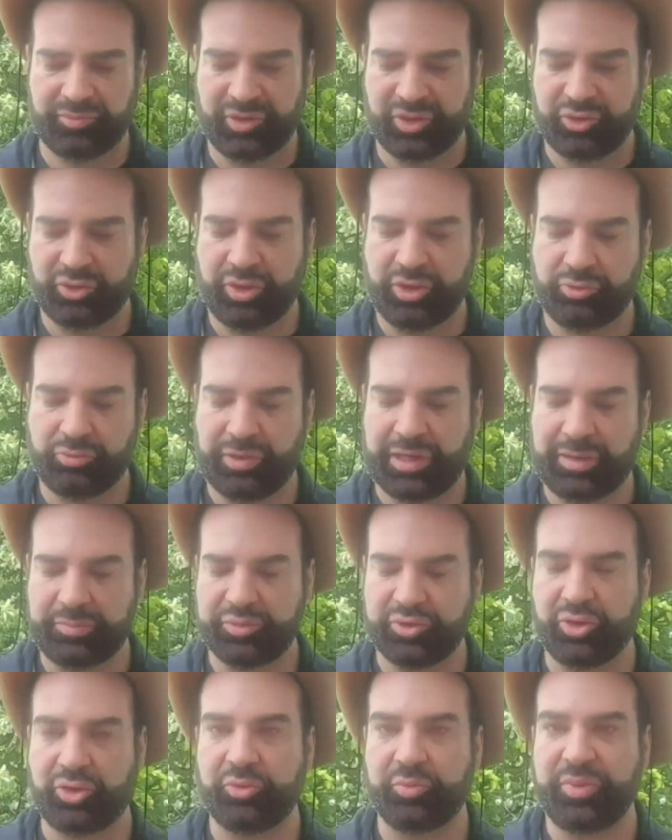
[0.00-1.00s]
so it will
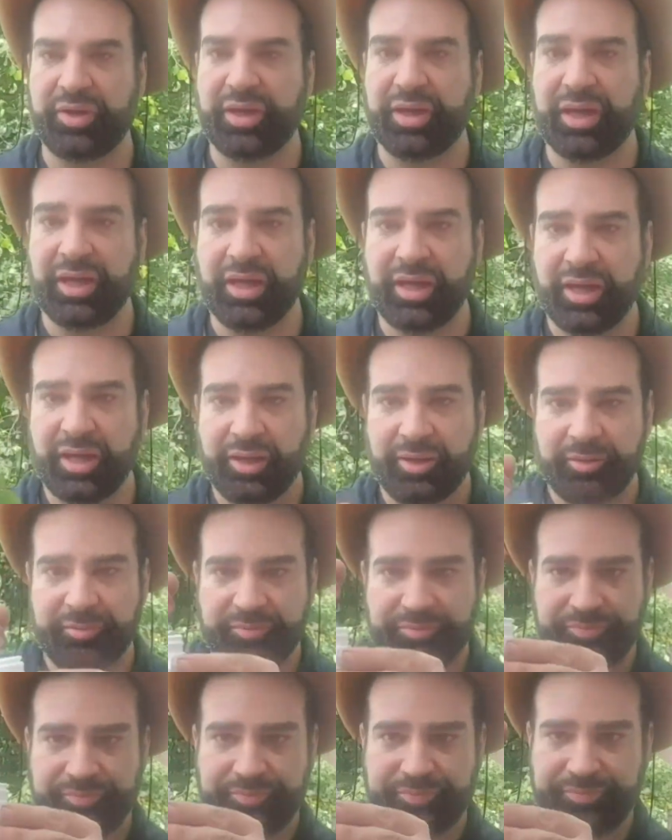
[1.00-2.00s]
absorb
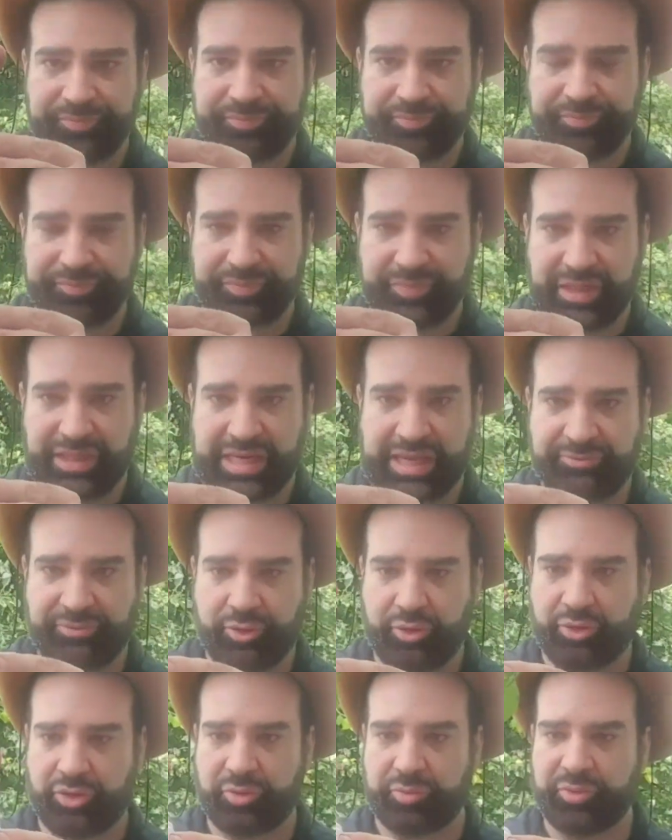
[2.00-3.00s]
enough
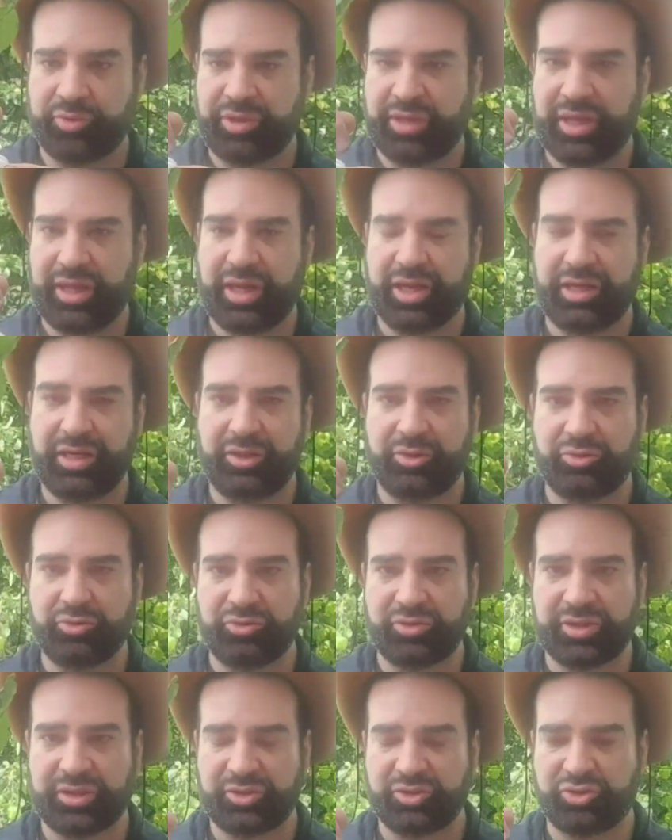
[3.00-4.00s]
hormone, yeah. I need to
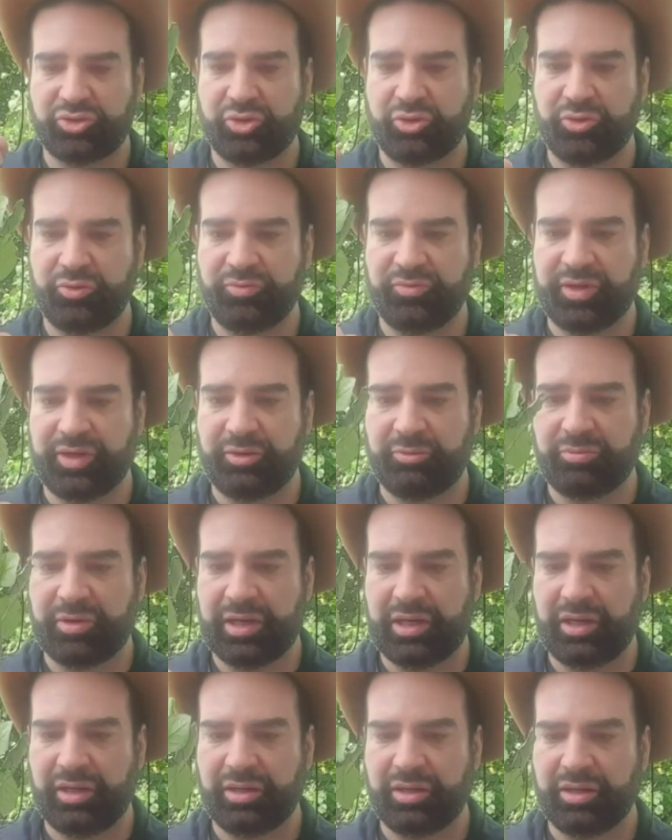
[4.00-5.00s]
just show you very well.